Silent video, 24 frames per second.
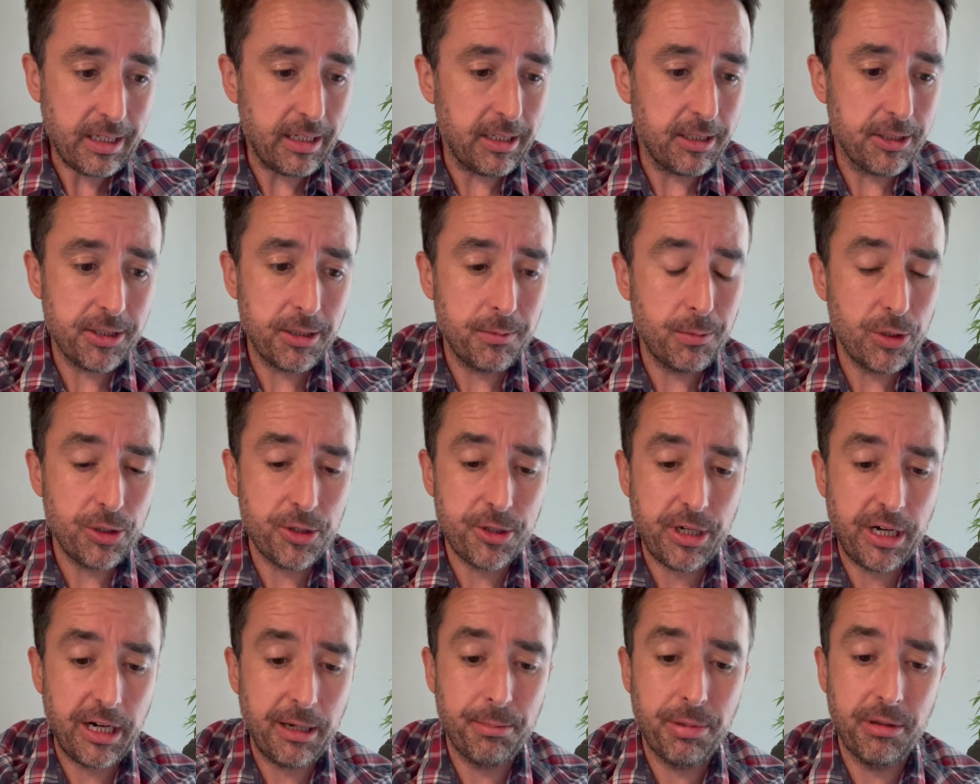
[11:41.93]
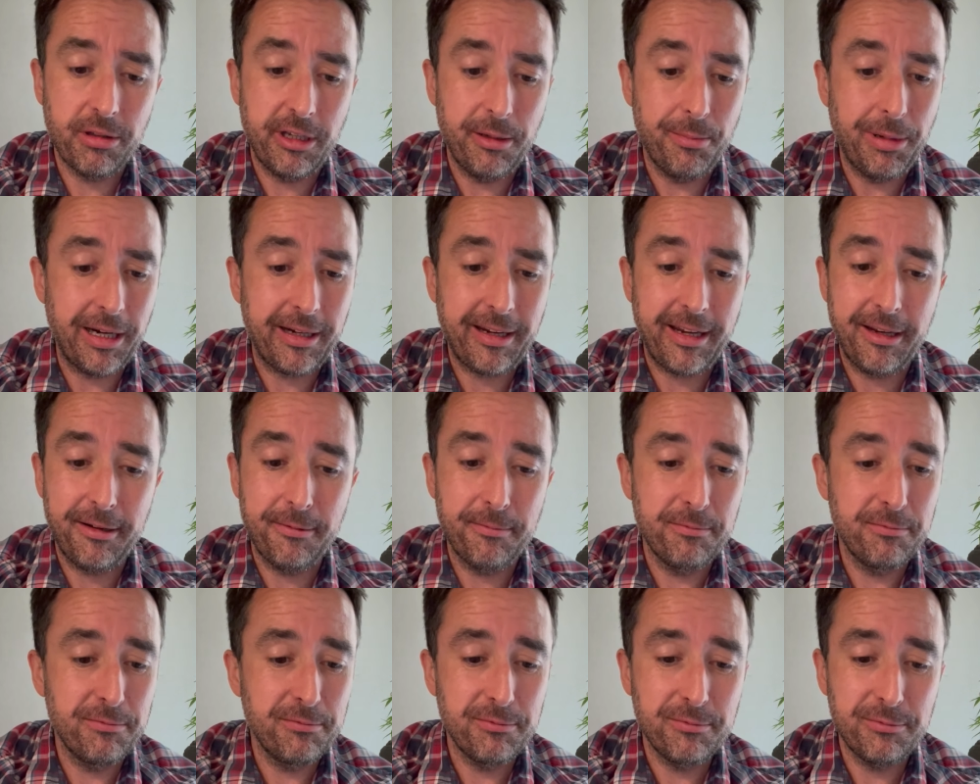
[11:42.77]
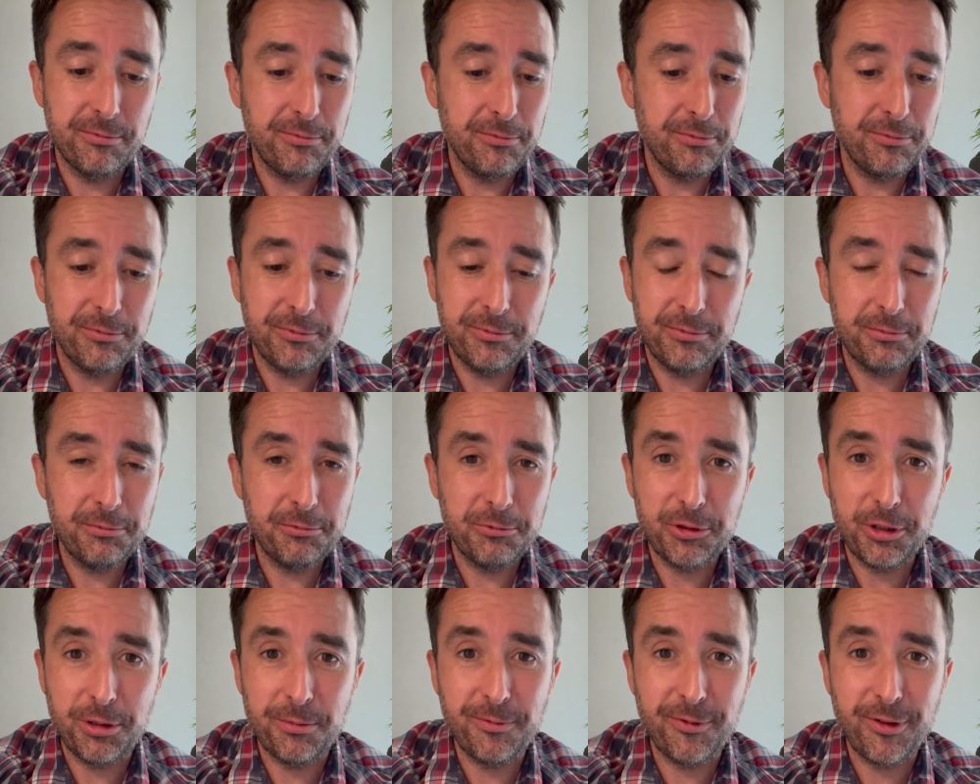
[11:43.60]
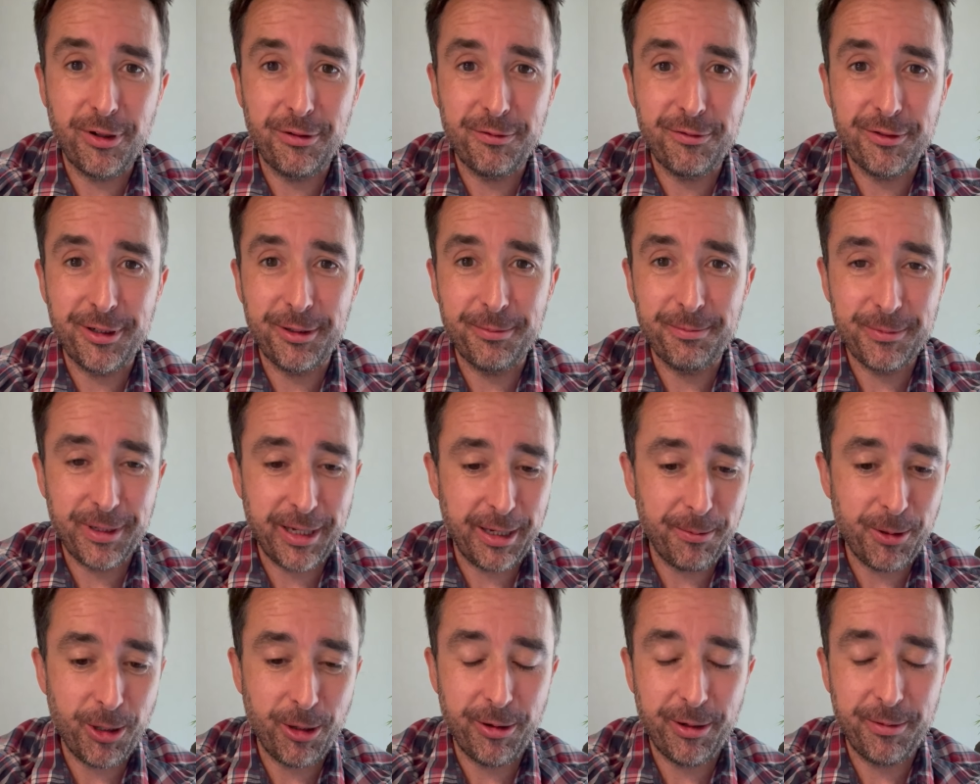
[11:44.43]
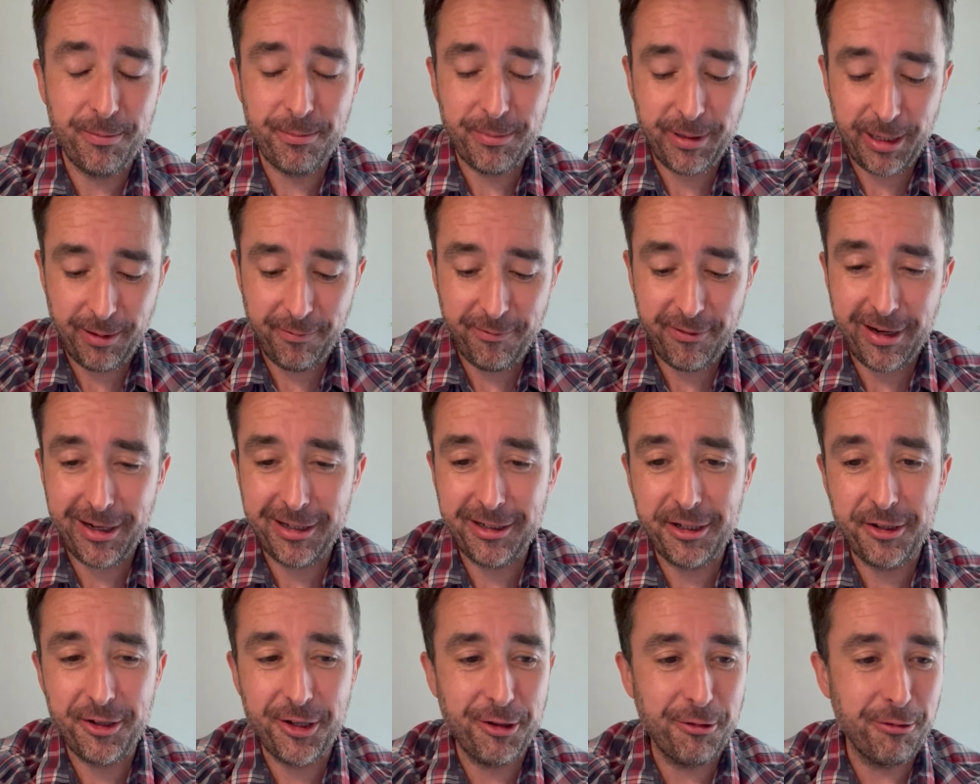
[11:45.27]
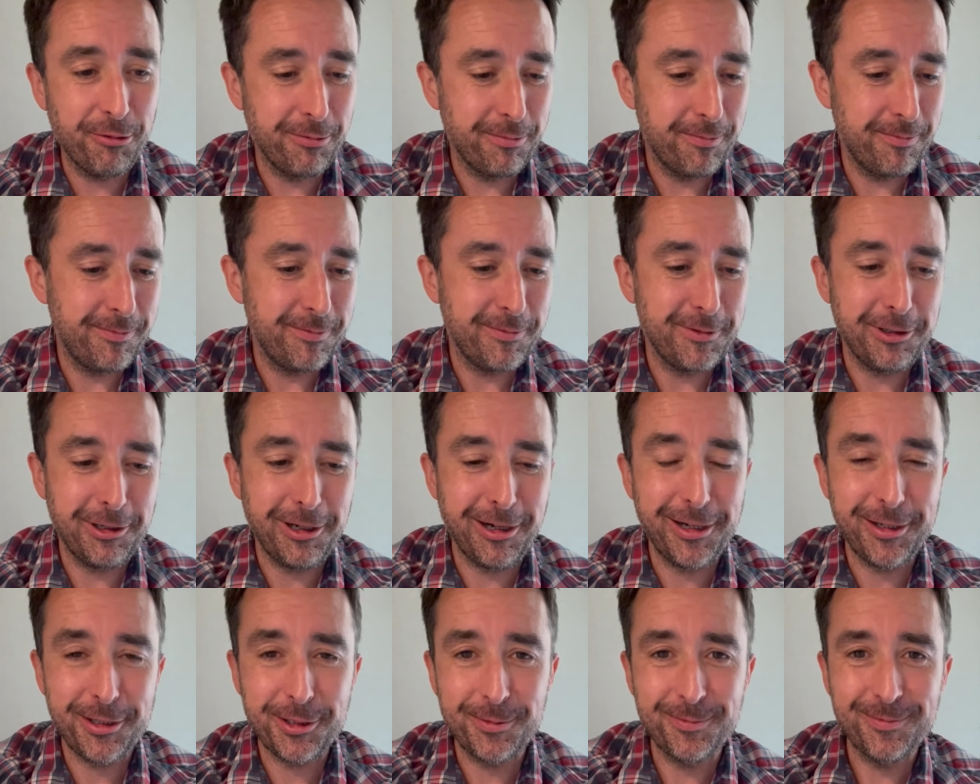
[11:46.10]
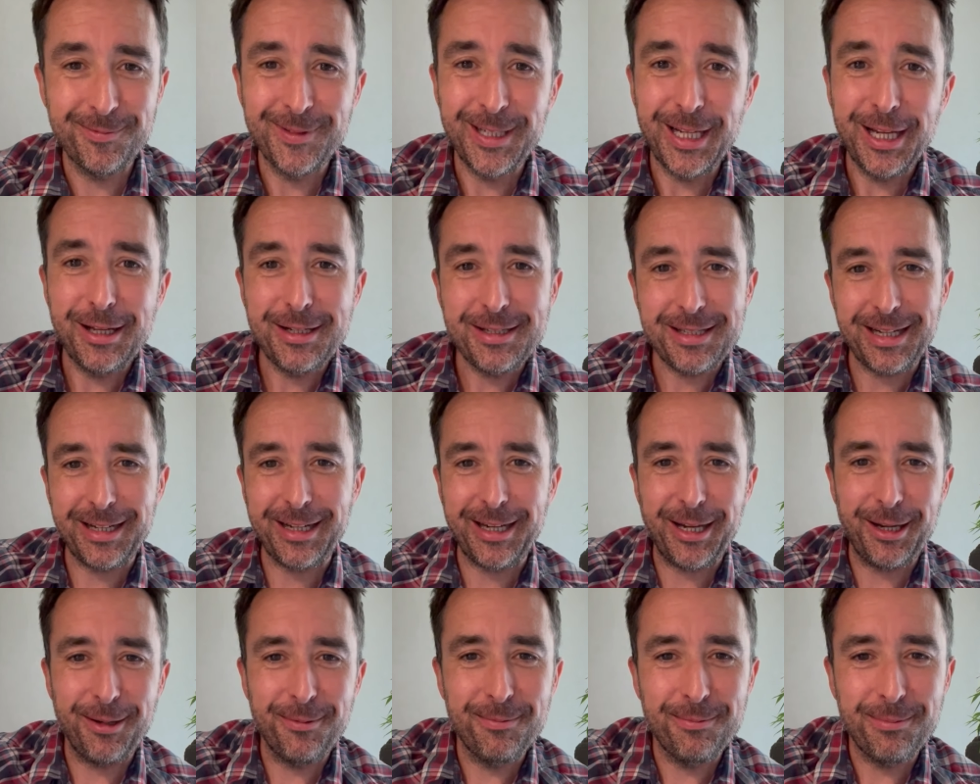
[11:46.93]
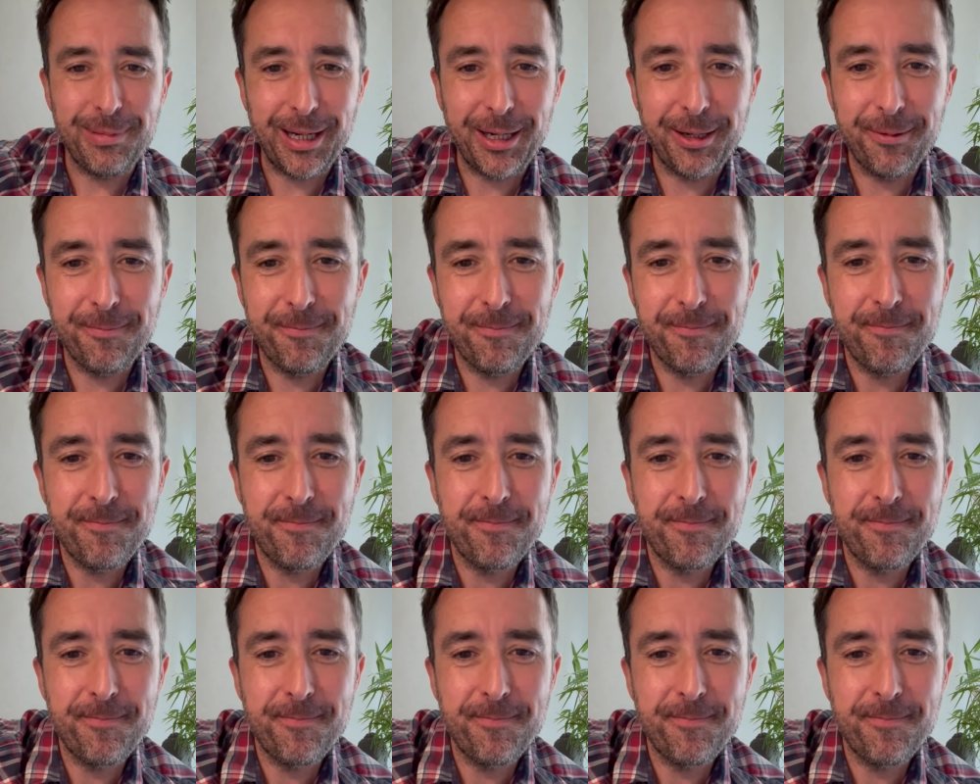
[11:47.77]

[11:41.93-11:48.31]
someone's trying to pull you back in. Don't fall for it. Keep going. Keep finding you. All right. Take care. Bye.